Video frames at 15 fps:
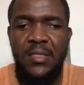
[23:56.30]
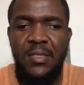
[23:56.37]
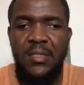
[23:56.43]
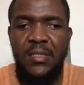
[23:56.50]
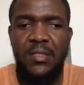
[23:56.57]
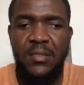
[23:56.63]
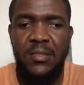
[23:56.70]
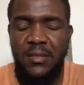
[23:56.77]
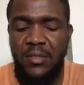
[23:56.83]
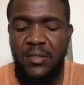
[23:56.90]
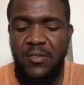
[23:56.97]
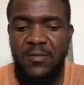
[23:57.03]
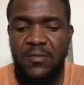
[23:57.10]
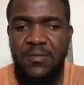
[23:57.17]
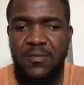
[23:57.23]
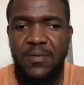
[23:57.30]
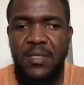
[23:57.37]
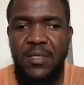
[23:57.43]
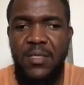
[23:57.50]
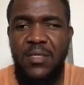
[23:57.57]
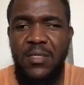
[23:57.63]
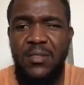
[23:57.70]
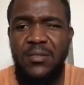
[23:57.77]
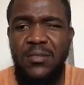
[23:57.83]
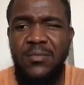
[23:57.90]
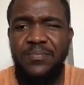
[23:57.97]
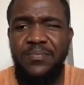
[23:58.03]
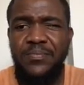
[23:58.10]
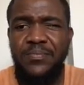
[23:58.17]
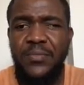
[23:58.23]
In this file,
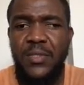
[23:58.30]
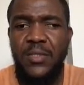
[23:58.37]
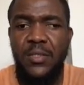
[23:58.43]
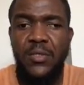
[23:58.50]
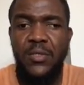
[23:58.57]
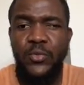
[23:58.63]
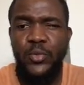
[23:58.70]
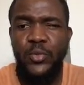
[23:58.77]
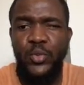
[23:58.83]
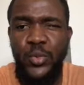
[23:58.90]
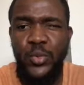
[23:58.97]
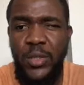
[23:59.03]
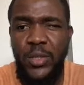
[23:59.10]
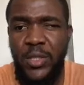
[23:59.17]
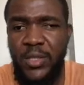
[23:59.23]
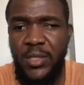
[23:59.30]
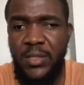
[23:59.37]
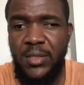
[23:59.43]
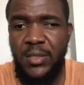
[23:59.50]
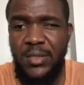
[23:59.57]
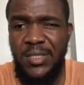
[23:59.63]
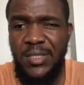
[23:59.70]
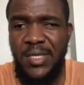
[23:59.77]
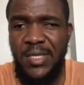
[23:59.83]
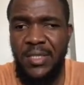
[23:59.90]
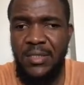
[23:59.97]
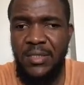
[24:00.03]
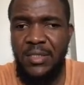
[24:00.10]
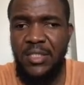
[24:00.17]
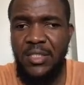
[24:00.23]
we are
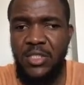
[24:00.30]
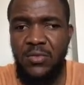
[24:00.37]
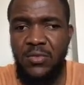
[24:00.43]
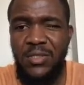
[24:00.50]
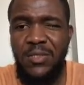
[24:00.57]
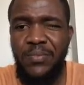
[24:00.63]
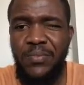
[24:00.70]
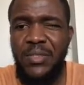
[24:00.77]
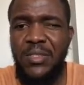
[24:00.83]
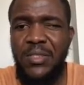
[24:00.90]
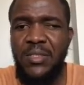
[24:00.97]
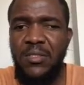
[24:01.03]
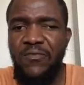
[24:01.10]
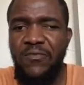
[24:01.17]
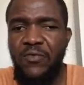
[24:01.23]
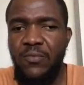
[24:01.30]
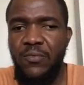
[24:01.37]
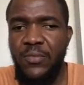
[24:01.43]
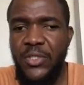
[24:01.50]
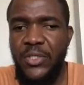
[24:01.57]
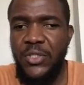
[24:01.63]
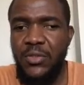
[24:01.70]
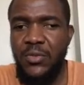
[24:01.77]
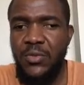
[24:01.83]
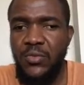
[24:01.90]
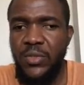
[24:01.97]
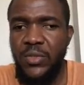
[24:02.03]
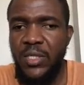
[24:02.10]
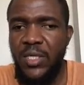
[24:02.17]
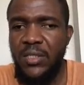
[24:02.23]
adding extra dependency information.
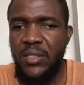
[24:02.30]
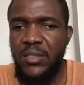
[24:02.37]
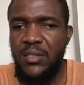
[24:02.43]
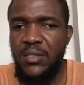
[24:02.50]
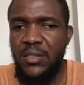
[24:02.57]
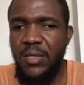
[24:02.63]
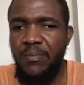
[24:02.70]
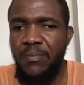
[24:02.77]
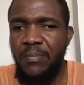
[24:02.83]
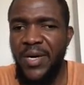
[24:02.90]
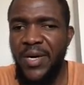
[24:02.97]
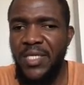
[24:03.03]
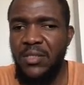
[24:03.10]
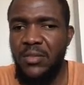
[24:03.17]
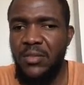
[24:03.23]
We are adding a Python